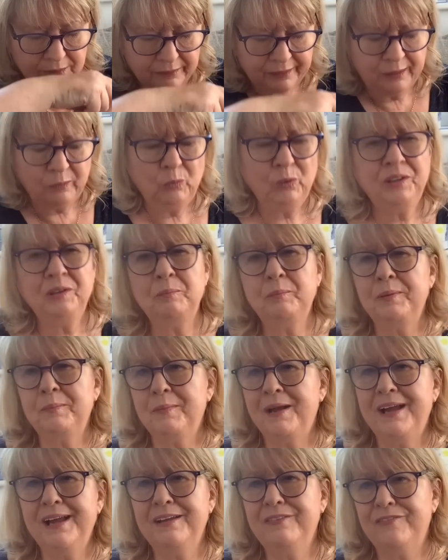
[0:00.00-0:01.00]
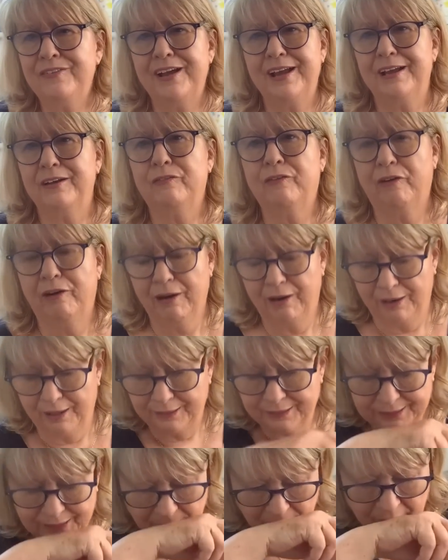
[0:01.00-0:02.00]
It wouldn't be my
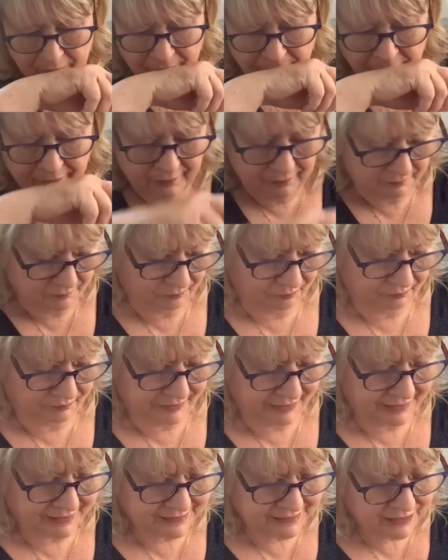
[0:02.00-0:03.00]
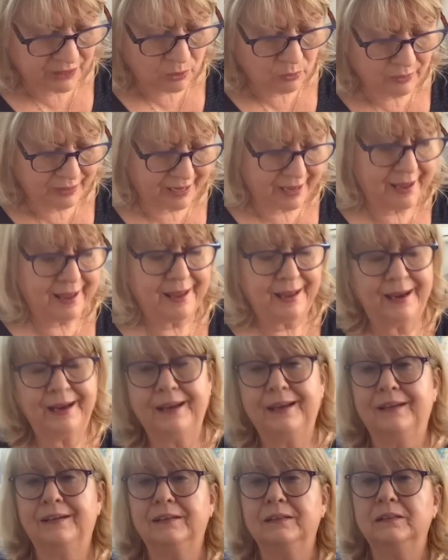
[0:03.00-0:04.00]
favourite. It's
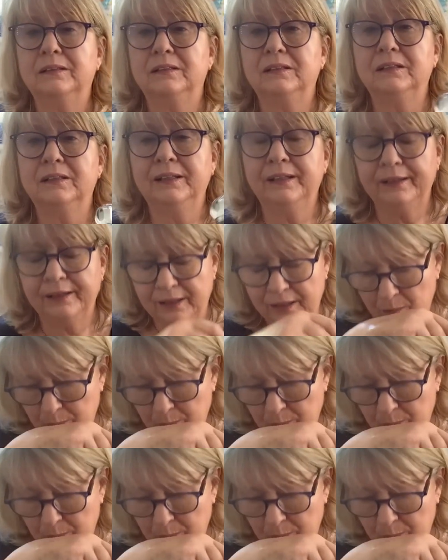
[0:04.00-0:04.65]
okay, you know,